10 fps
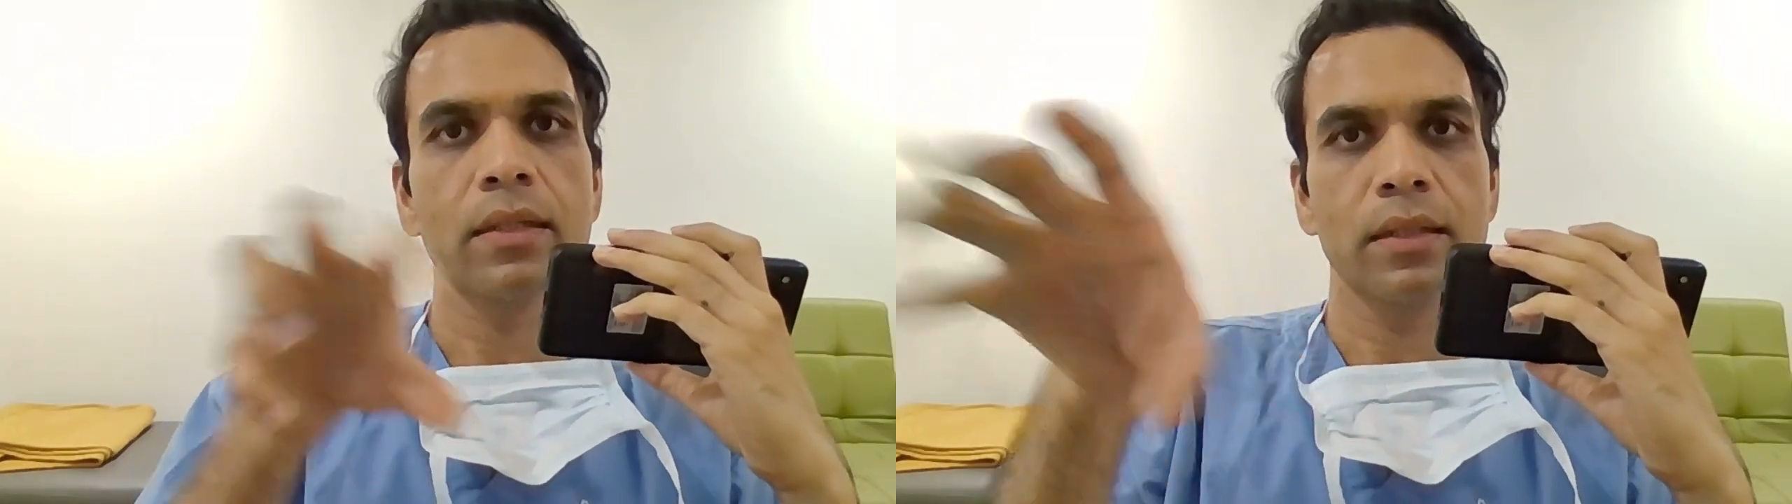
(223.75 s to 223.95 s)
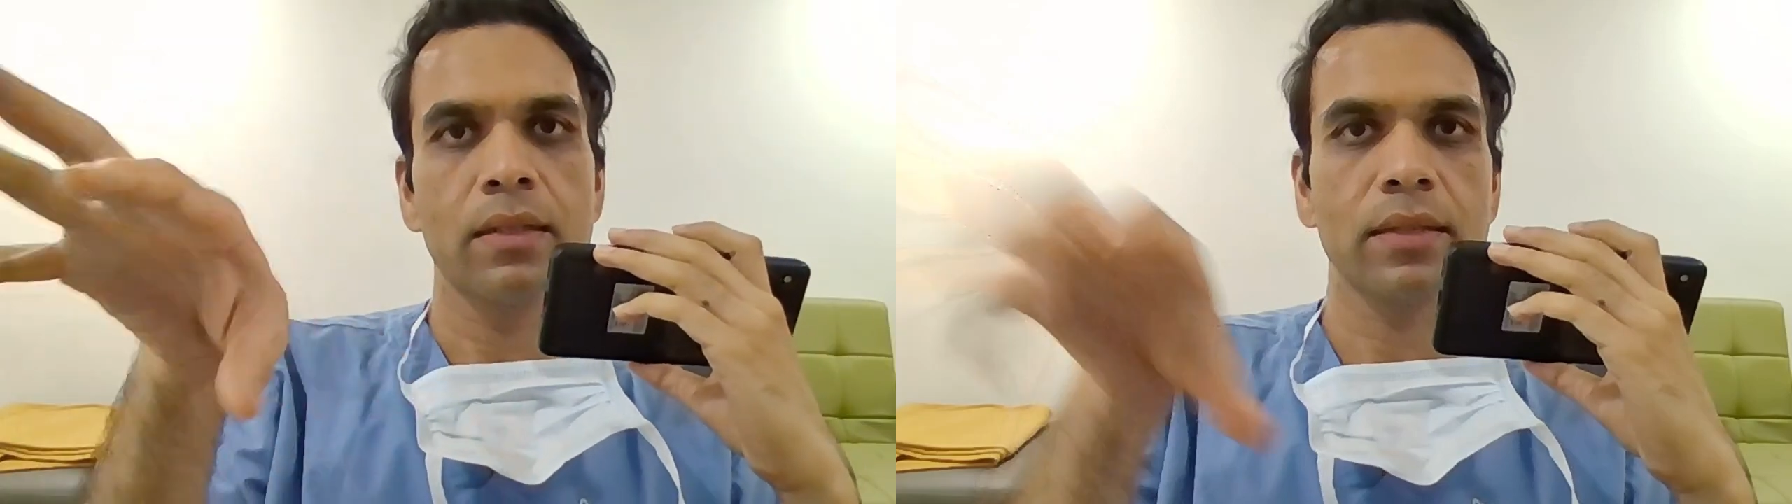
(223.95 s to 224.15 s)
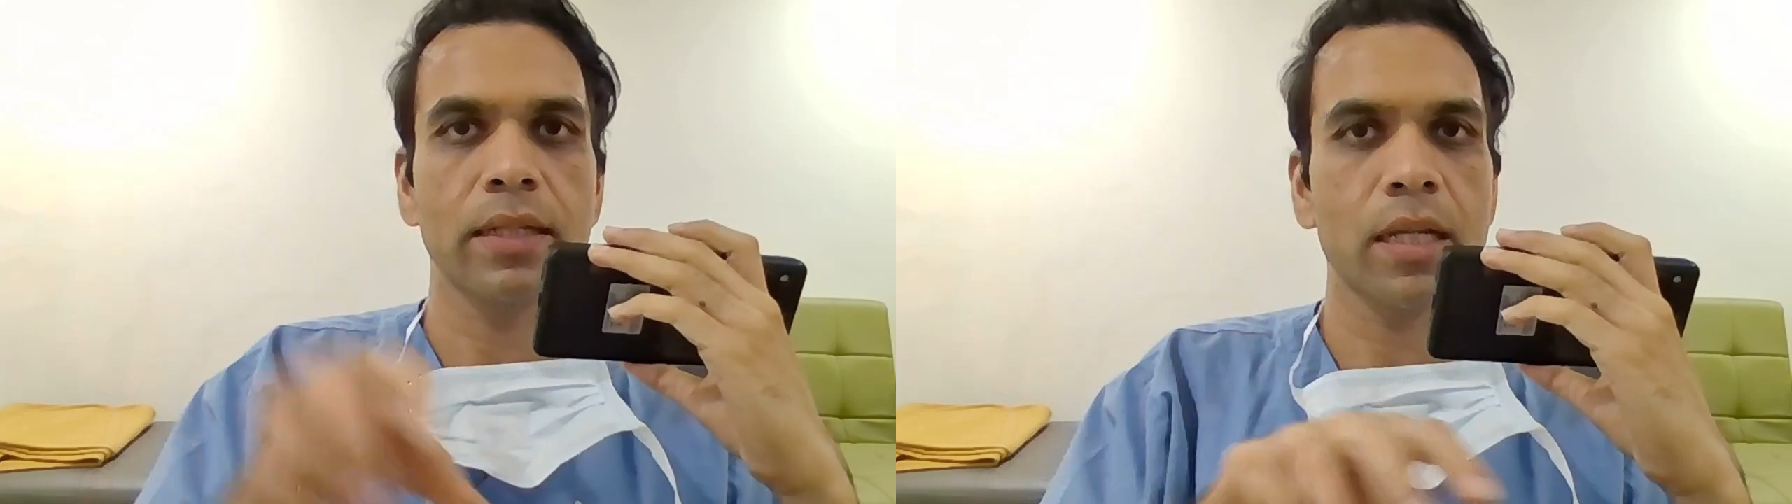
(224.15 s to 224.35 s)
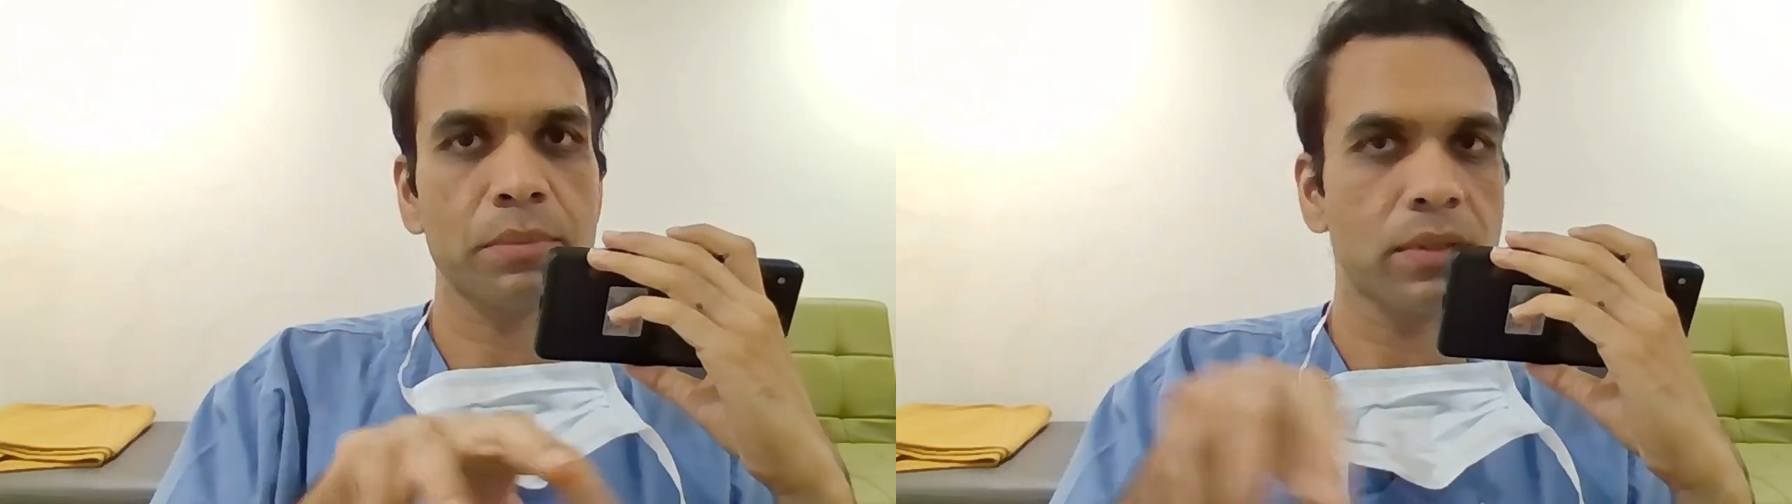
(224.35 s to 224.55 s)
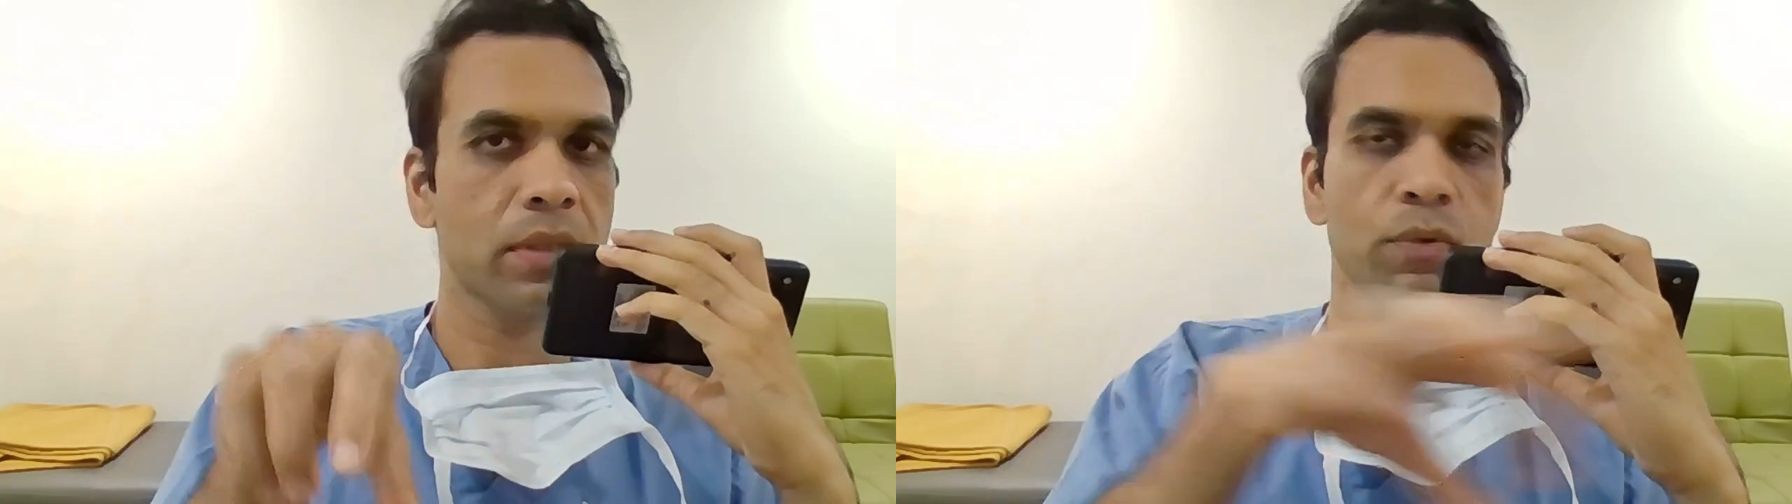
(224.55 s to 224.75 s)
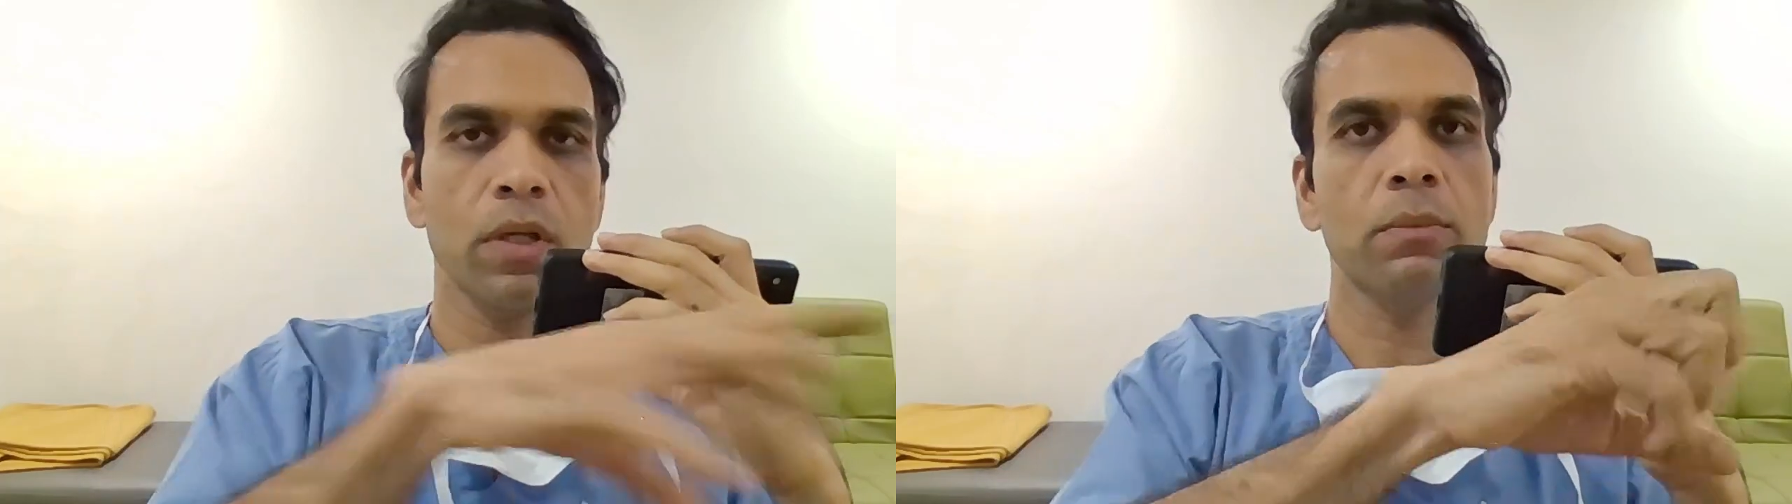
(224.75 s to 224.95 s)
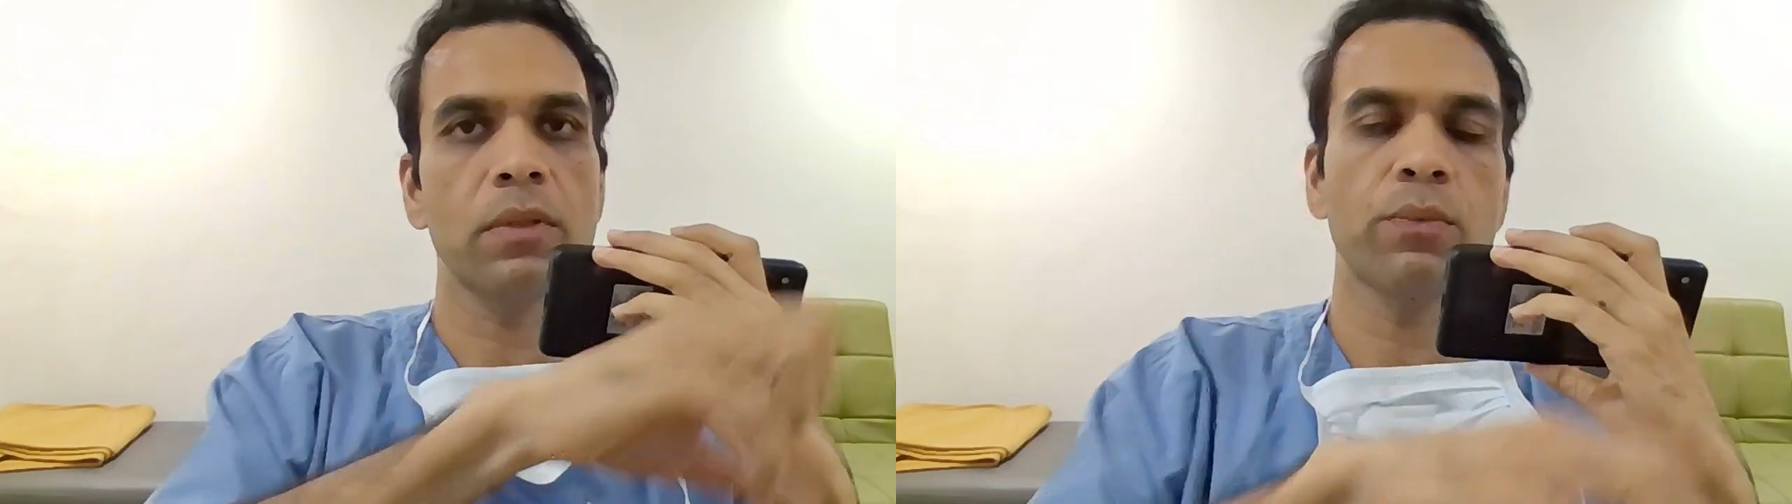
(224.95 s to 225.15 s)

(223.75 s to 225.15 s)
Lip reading: the synapses are formed